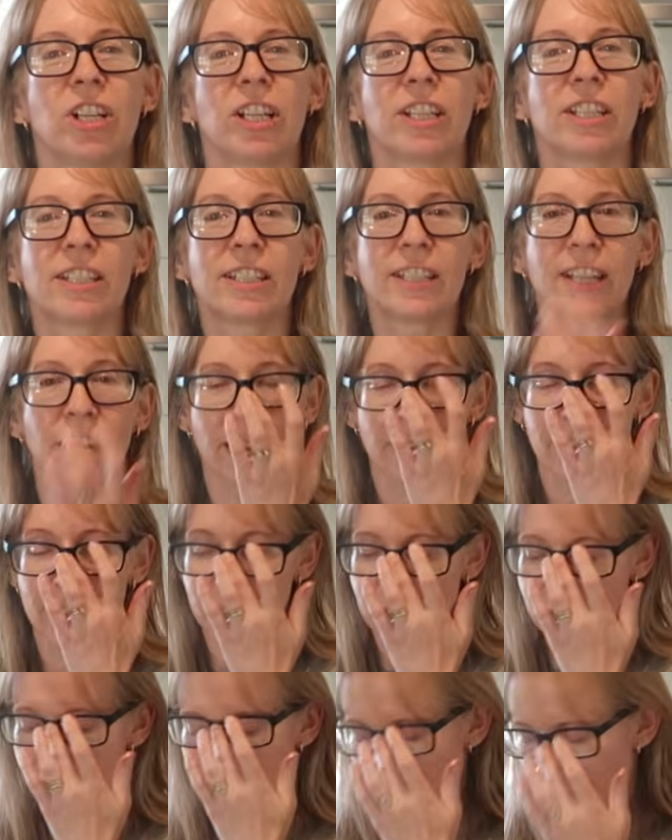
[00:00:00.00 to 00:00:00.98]
just
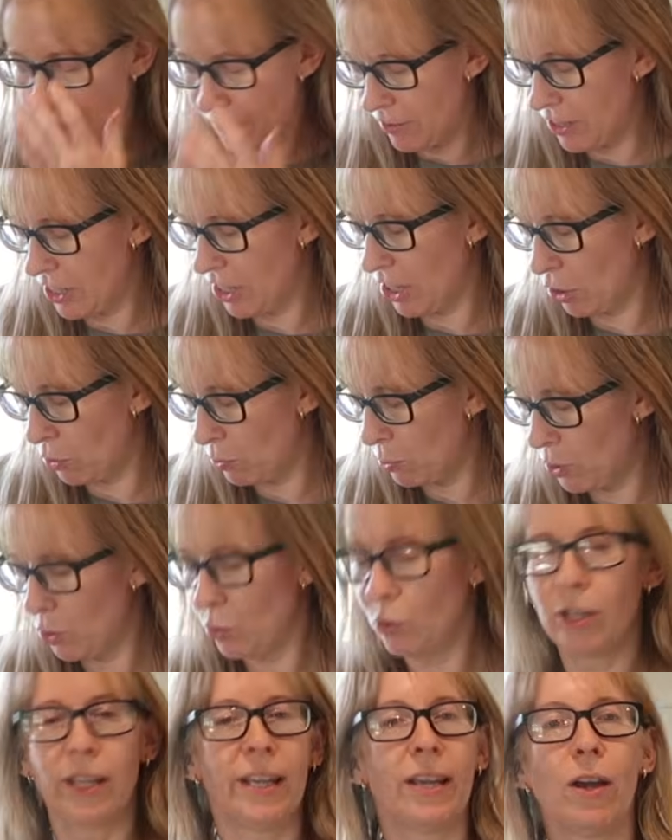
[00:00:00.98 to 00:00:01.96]
done a video
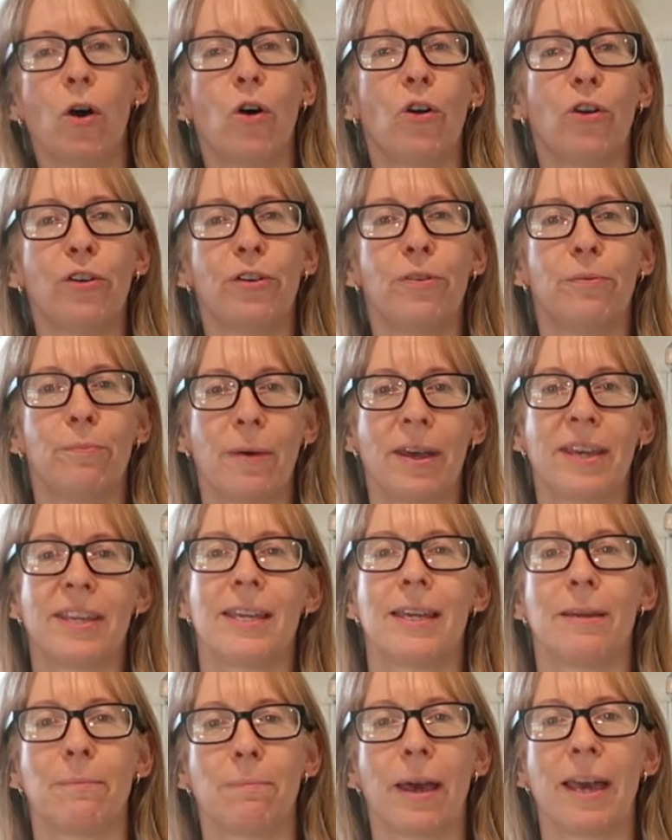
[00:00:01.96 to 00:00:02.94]
purely on
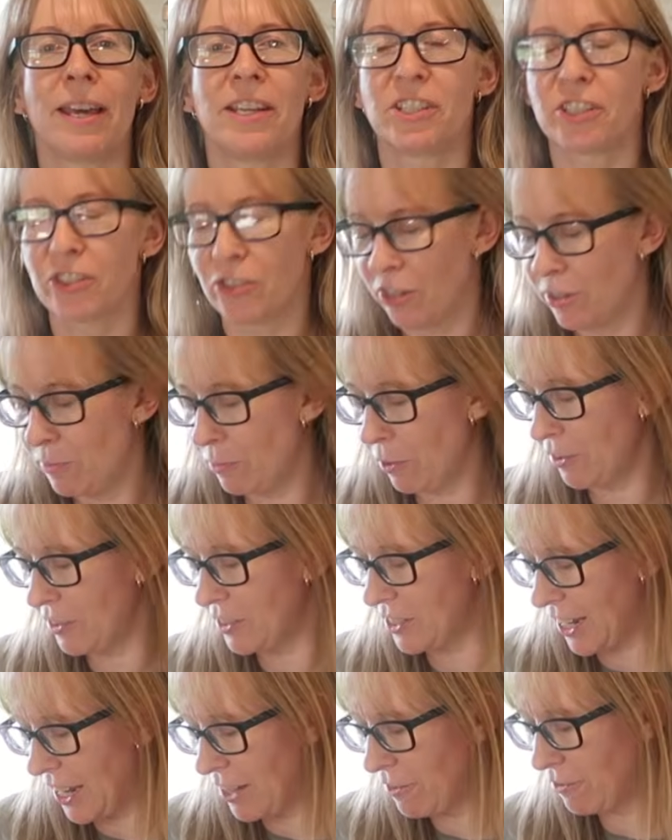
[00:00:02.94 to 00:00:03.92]
making pastry,
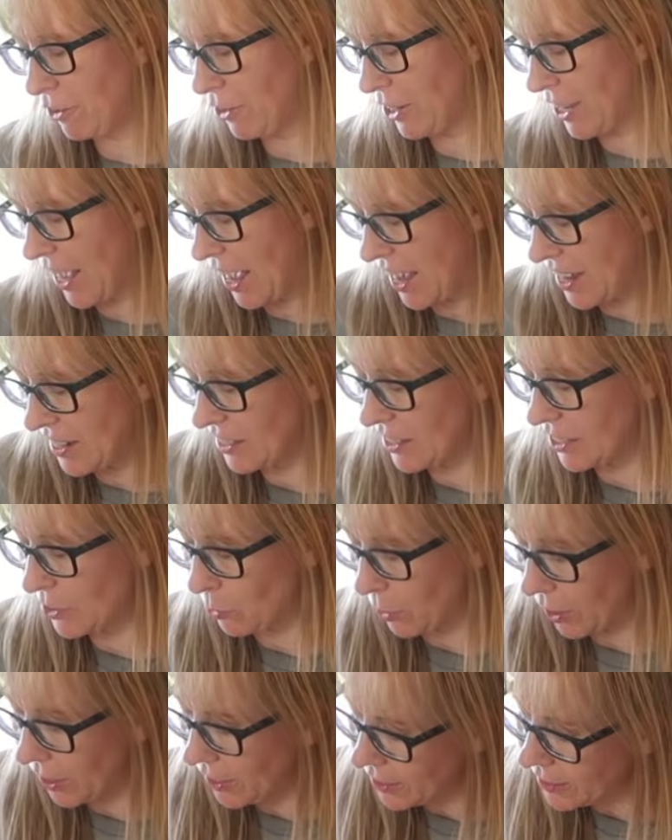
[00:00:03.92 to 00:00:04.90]
both savoury and
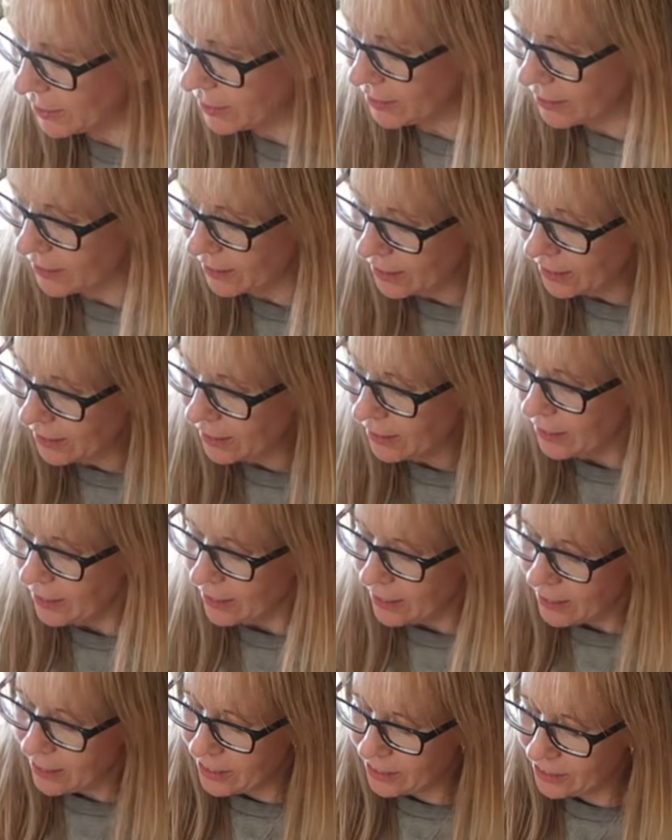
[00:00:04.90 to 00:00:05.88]
sweet.
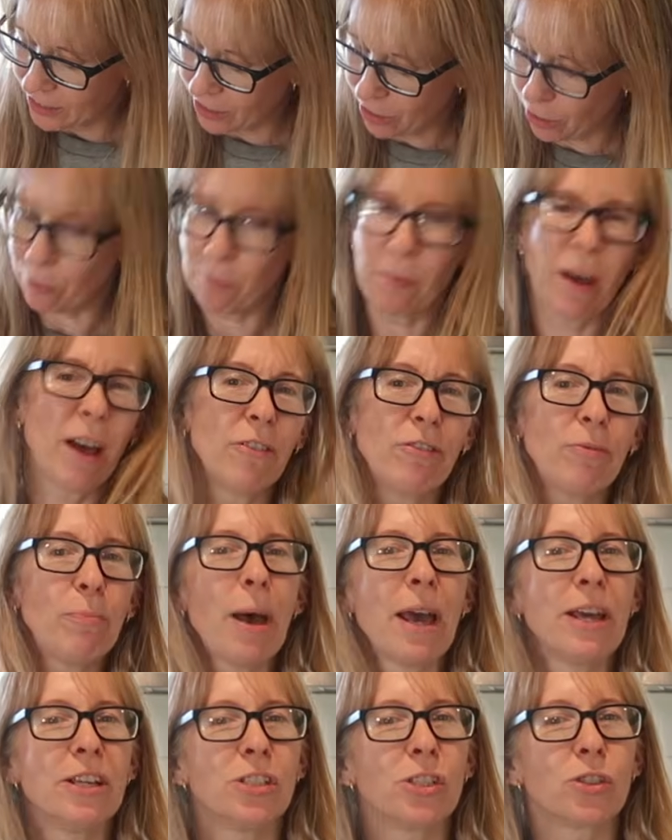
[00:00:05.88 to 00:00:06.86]
So puff
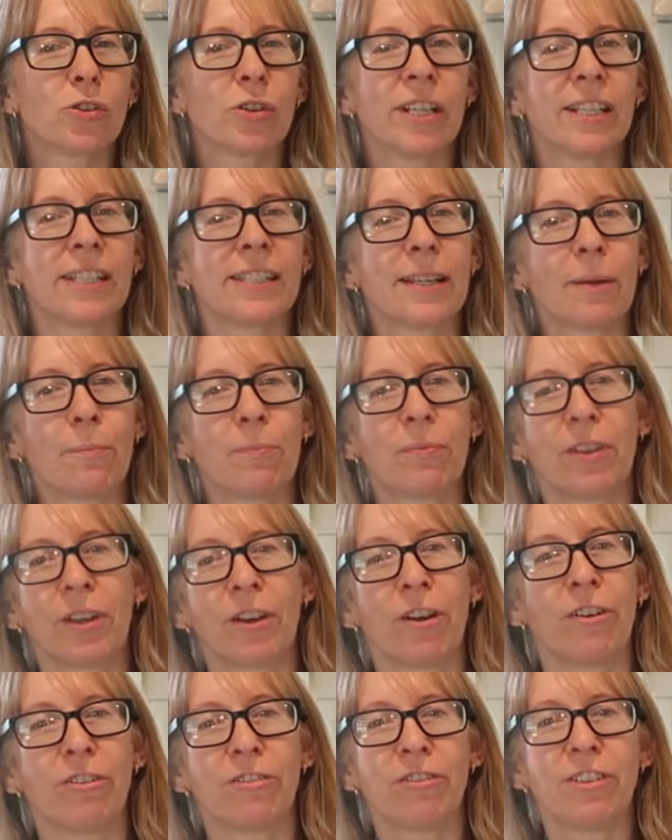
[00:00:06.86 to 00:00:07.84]
pastry is
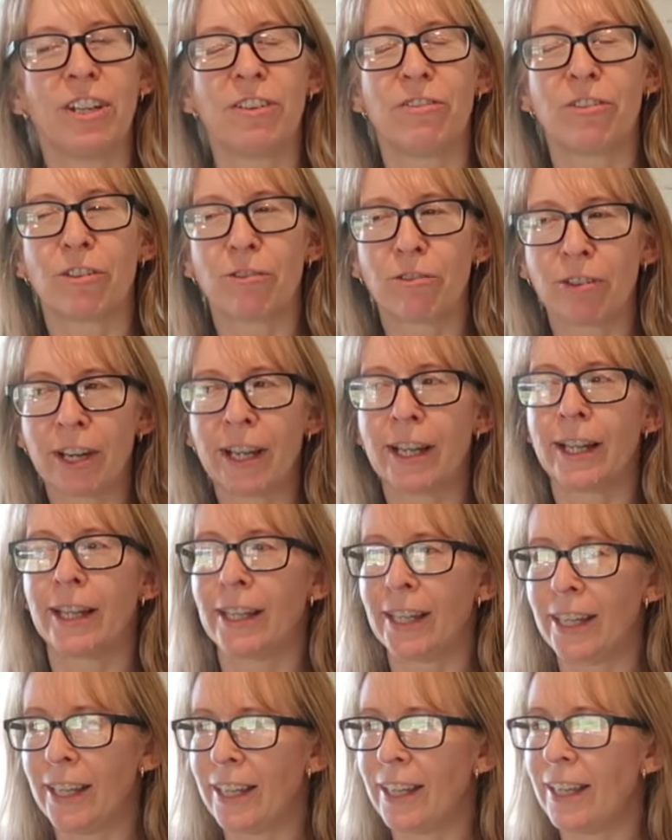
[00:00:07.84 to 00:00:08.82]
something I've never
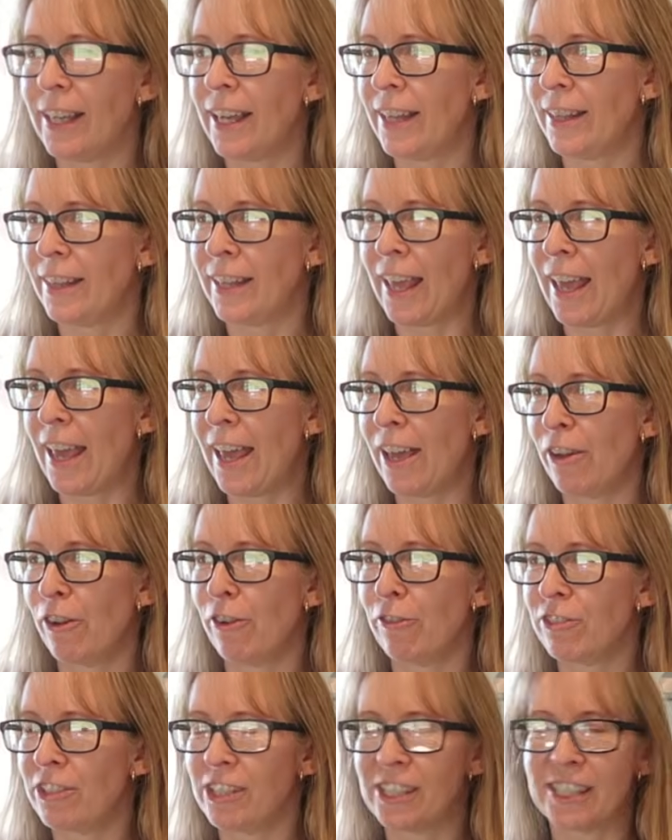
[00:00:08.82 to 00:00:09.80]
really had the hang
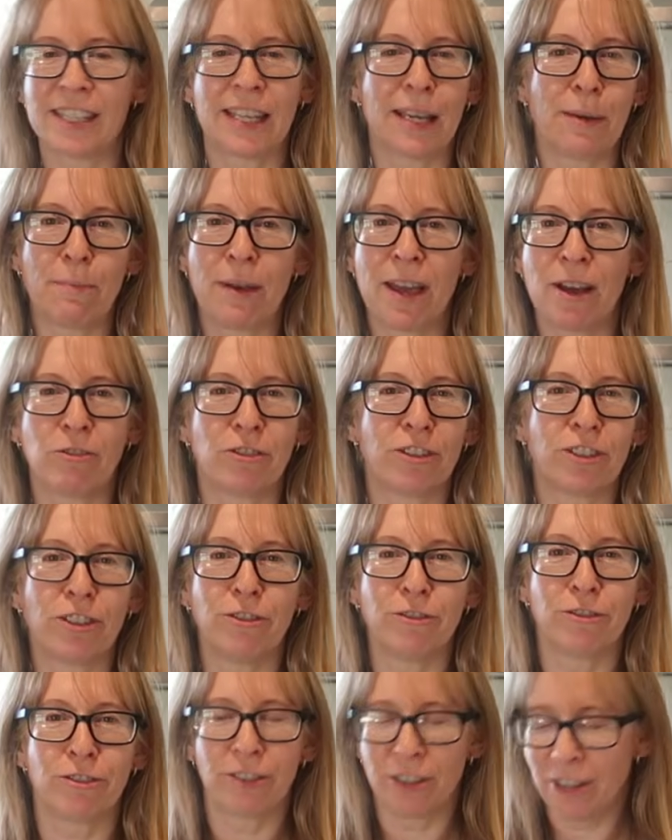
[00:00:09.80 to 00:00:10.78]
of, just the amount
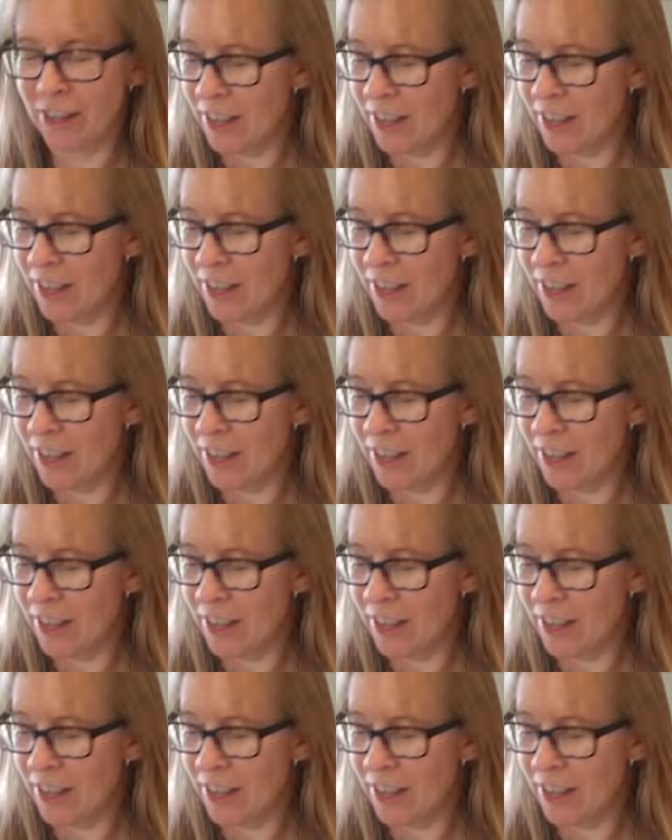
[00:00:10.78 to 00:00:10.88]
of